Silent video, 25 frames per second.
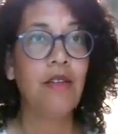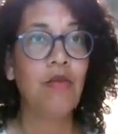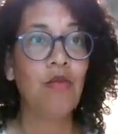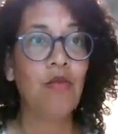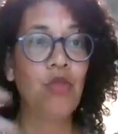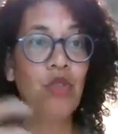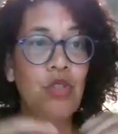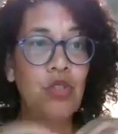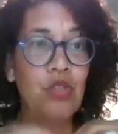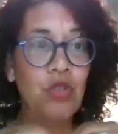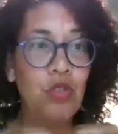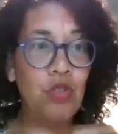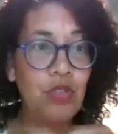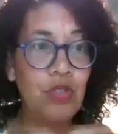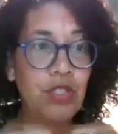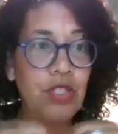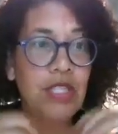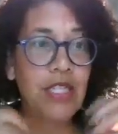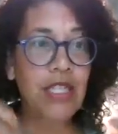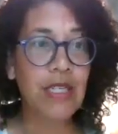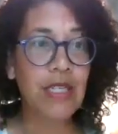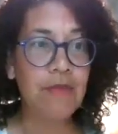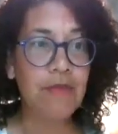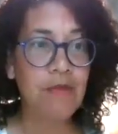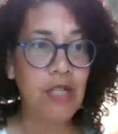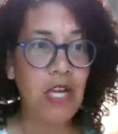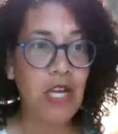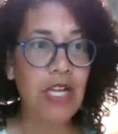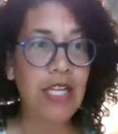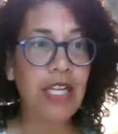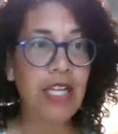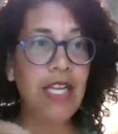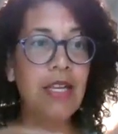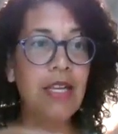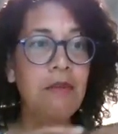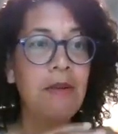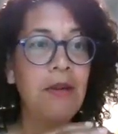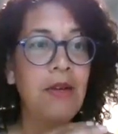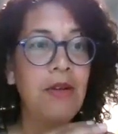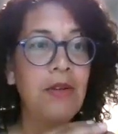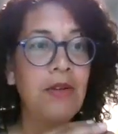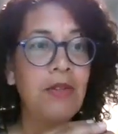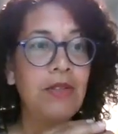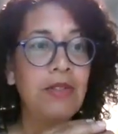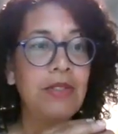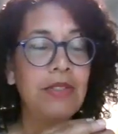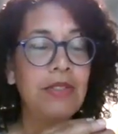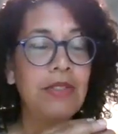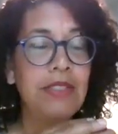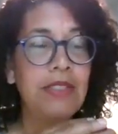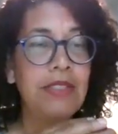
results that I'm talking about.